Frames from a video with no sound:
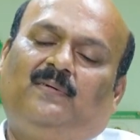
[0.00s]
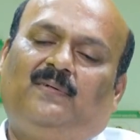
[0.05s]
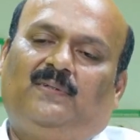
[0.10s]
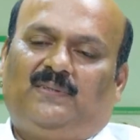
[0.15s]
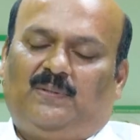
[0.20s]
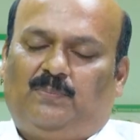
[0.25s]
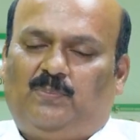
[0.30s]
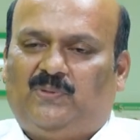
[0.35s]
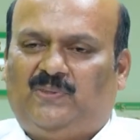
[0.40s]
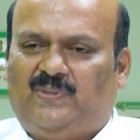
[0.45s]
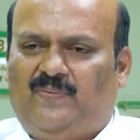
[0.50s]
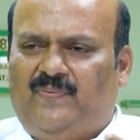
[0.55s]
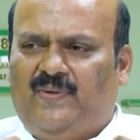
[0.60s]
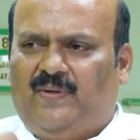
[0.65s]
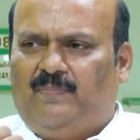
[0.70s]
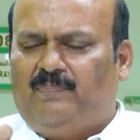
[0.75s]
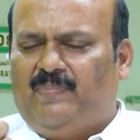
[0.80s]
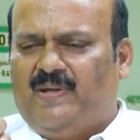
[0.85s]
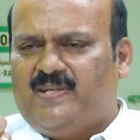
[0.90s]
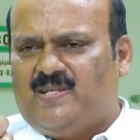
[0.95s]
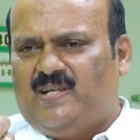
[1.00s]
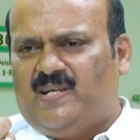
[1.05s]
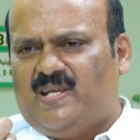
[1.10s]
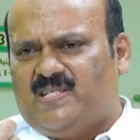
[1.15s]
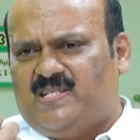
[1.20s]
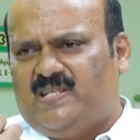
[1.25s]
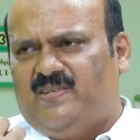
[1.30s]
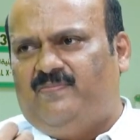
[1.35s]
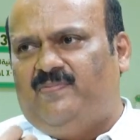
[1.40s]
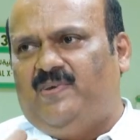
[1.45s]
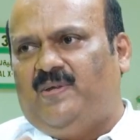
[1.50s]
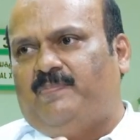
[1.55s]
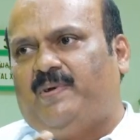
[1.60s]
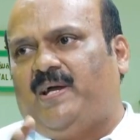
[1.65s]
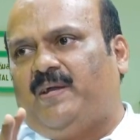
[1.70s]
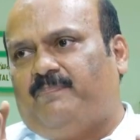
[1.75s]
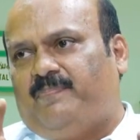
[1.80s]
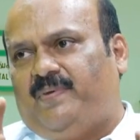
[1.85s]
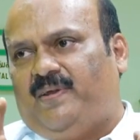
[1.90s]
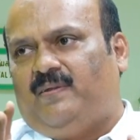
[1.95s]
suppose if a patient has severe
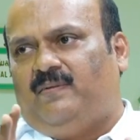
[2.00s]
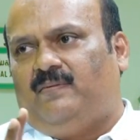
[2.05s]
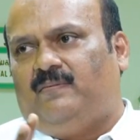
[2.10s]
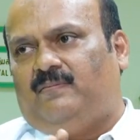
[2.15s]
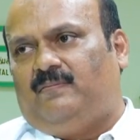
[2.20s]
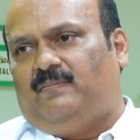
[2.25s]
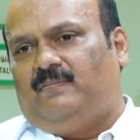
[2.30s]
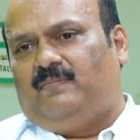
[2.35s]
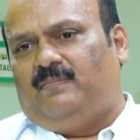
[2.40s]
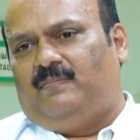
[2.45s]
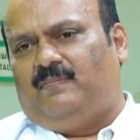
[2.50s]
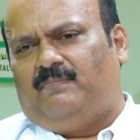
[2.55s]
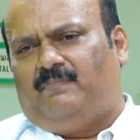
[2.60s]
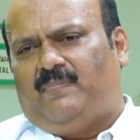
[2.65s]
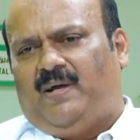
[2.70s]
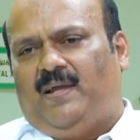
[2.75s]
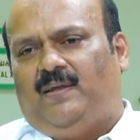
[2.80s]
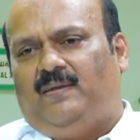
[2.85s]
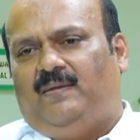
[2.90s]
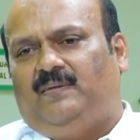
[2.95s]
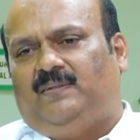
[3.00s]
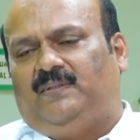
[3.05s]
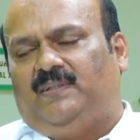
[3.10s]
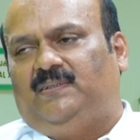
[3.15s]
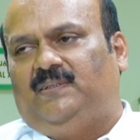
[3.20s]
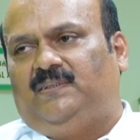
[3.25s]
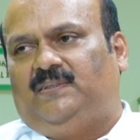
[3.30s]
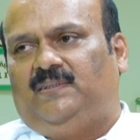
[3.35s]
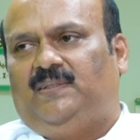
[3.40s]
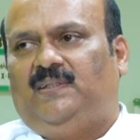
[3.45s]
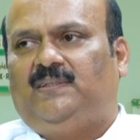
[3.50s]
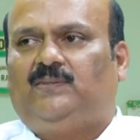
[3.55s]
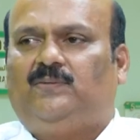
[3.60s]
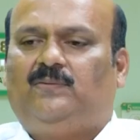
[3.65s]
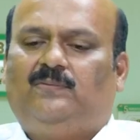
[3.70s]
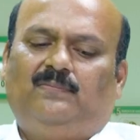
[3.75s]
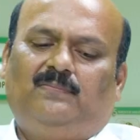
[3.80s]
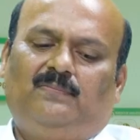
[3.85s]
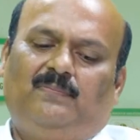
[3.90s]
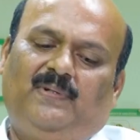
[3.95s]
back pain, my suggestion is
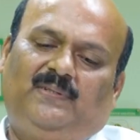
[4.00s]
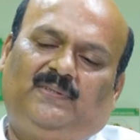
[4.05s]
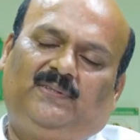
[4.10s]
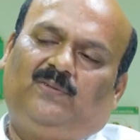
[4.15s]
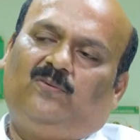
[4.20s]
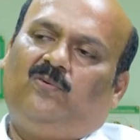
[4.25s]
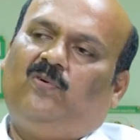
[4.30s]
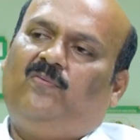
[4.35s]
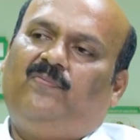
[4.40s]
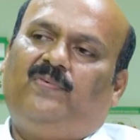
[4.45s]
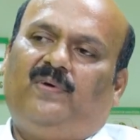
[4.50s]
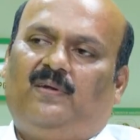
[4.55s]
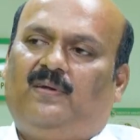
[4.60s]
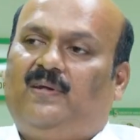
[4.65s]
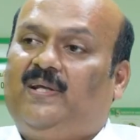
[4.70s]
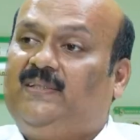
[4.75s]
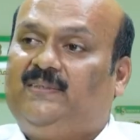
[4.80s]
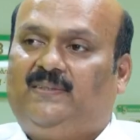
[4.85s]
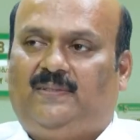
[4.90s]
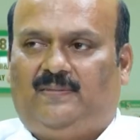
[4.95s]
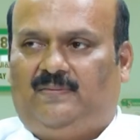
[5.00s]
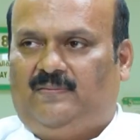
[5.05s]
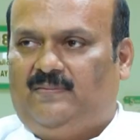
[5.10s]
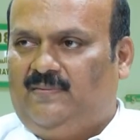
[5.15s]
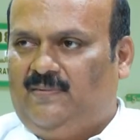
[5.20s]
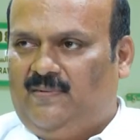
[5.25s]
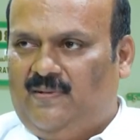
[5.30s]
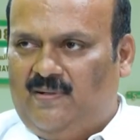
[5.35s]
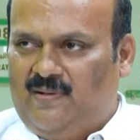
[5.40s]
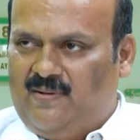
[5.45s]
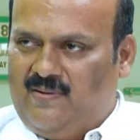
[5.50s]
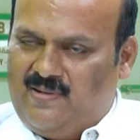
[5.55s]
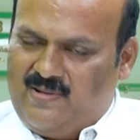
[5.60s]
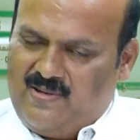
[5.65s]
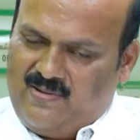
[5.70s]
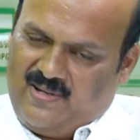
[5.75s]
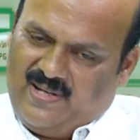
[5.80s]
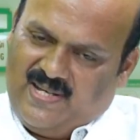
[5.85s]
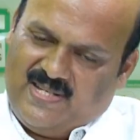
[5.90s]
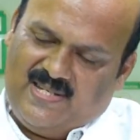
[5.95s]
best to go for rest.
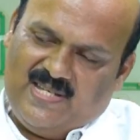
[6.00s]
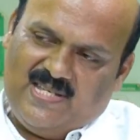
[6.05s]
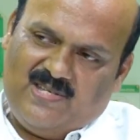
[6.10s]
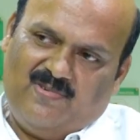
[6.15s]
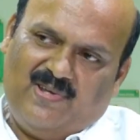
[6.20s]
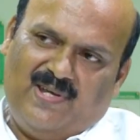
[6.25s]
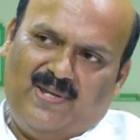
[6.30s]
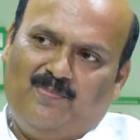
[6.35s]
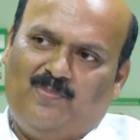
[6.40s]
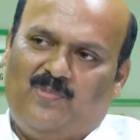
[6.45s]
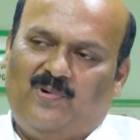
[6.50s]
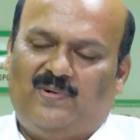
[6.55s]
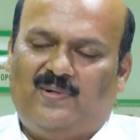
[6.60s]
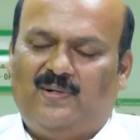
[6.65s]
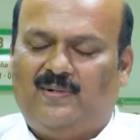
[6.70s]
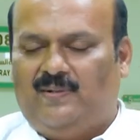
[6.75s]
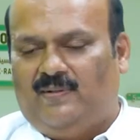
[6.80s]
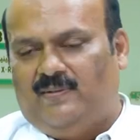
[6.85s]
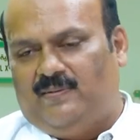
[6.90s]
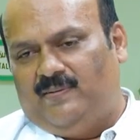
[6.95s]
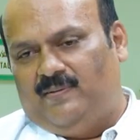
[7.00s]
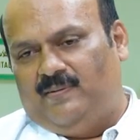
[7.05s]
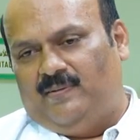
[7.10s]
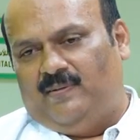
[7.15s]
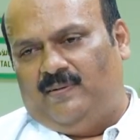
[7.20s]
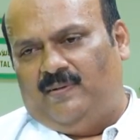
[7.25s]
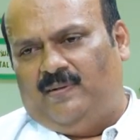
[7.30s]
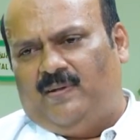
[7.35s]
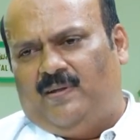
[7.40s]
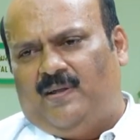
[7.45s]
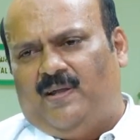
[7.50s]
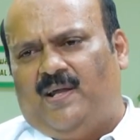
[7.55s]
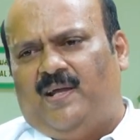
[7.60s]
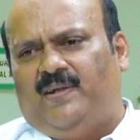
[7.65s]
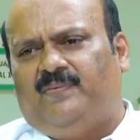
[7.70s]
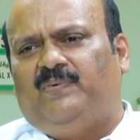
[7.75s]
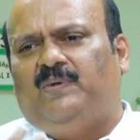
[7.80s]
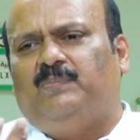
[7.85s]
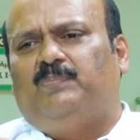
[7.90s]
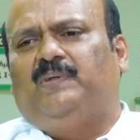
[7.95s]
Rest is very important,
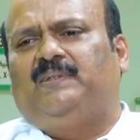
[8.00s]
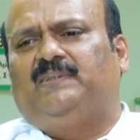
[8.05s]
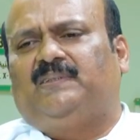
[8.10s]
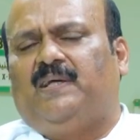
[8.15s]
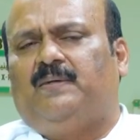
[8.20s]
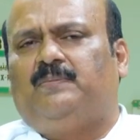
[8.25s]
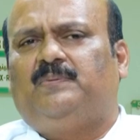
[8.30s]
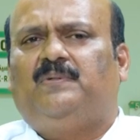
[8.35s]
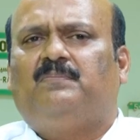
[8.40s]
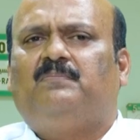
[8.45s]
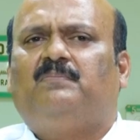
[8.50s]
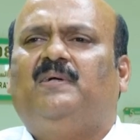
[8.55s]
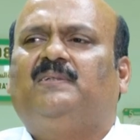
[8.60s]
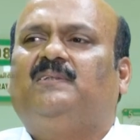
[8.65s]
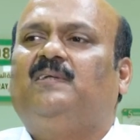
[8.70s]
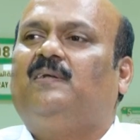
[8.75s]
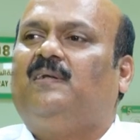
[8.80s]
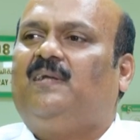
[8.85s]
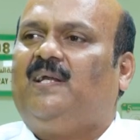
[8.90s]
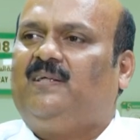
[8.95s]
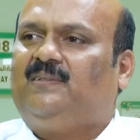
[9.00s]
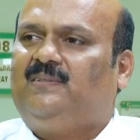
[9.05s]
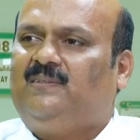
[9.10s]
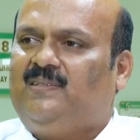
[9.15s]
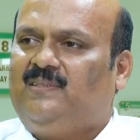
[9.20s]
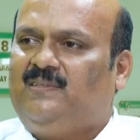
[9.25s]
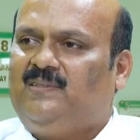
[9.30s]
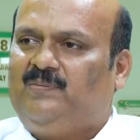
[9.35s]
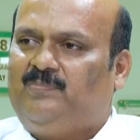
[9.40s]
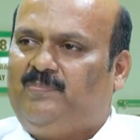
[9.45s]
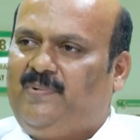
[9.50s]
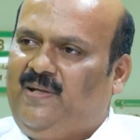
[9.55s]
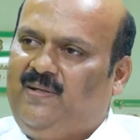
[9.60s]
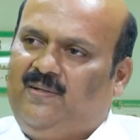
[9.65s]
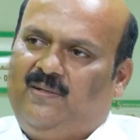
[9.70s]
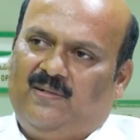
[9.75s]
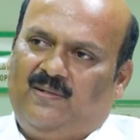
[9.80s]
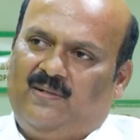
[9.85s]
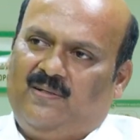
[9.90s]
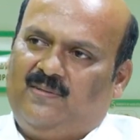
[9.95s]
and we prescribe some muscle relaxants,
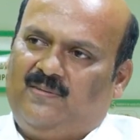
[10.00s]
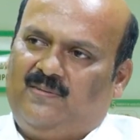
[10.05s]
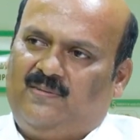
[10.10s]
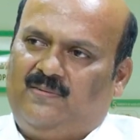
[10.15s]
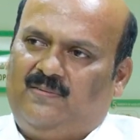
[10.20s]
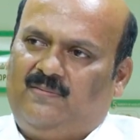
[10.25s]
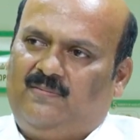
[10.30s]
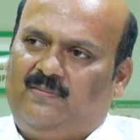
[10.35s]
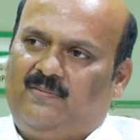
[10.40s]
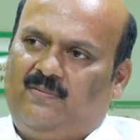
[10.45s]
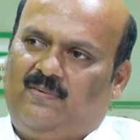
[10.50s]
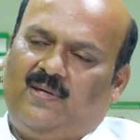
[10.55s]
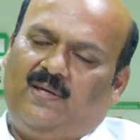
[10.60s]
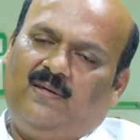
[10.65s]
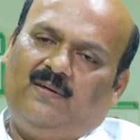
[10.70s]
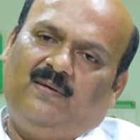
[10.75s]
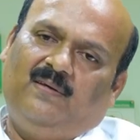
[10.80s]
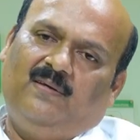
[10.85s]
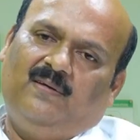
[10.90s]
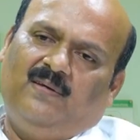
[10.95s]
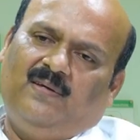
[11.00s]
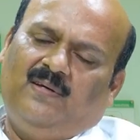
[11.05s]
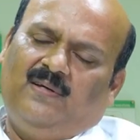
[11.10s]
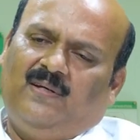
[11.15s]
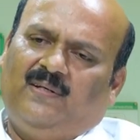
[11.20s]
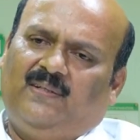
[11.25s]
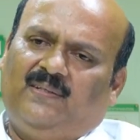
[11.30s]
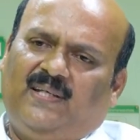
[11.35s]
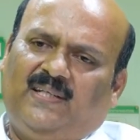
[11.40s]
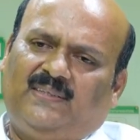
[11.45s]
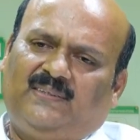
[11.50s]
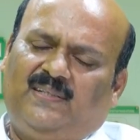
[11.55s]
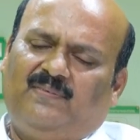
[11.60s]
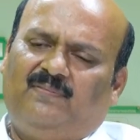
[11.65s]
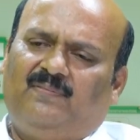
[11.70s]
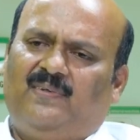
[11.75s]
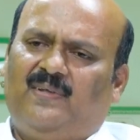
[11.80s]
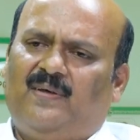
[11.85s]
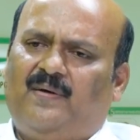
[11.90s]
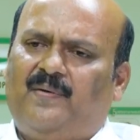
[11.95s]
painkillers. Okay. Next,
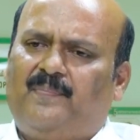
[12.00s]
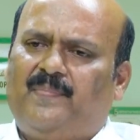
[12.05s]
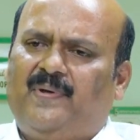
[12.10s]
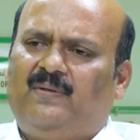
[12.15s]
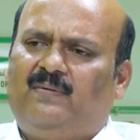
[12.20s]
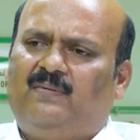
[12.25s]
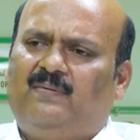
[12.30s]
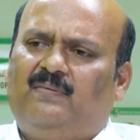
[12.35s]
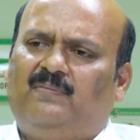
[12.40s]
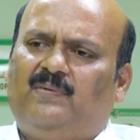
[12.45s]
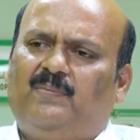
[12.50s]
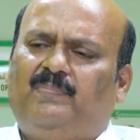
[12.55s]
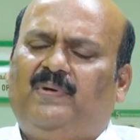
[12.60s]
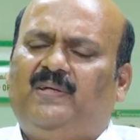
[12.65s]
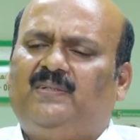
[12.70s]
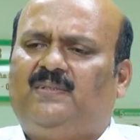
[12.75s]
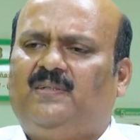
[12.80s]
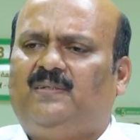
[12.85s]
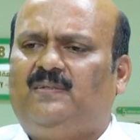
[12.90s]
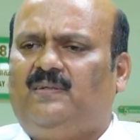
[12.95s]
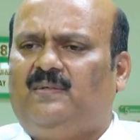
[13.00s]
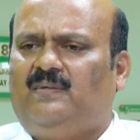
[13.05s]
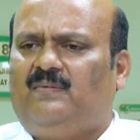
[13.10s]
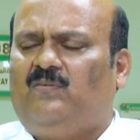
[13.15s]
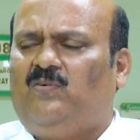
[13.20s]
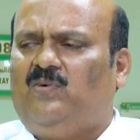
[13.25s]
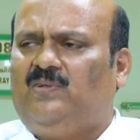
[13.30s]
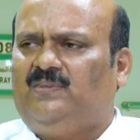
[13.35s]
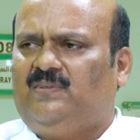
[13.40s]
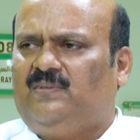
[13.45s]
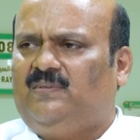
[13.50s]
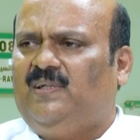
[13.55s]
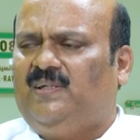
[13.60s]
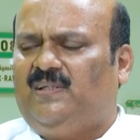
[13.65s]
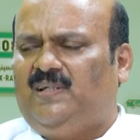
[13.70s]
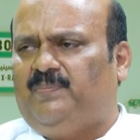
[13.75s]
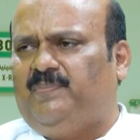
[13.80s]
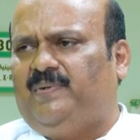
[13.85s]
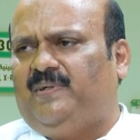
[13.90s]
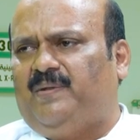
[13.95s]
if the patient wants
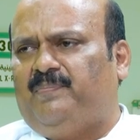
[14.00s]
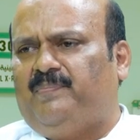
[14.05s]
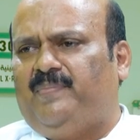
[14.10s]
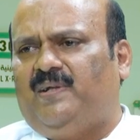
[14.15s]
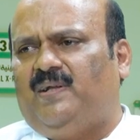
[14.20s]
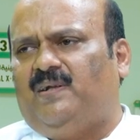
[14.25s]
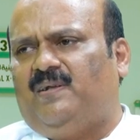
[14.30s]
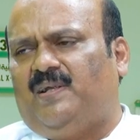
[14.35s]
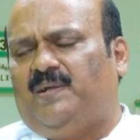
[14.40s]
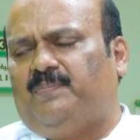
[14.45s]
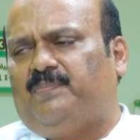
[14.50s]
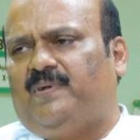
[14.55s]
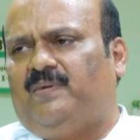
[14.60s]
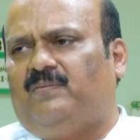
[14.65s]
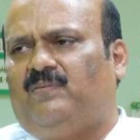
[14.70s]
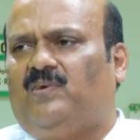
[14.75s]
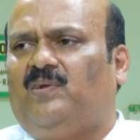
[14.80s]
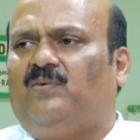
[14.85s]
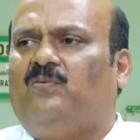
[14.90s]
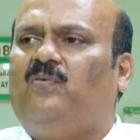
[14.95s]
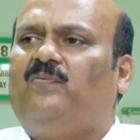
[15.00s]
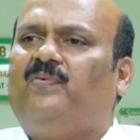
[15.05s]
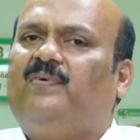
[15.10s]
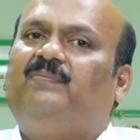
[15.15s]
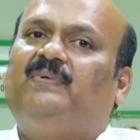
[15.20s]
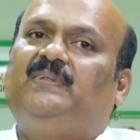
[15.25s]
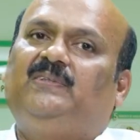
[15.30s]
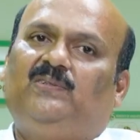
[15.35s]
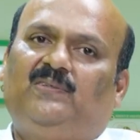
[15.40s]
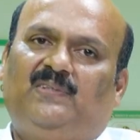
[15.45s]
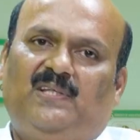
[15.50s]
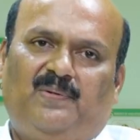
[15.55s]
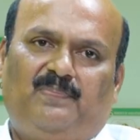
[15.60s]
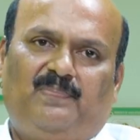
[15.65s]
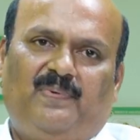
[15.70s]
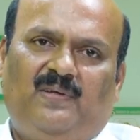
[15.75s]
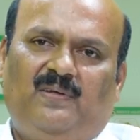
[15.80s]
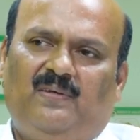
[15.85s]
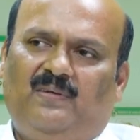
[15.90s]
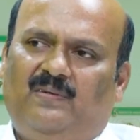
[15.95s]
little bit immediate treatment, we can go for physiotherapy.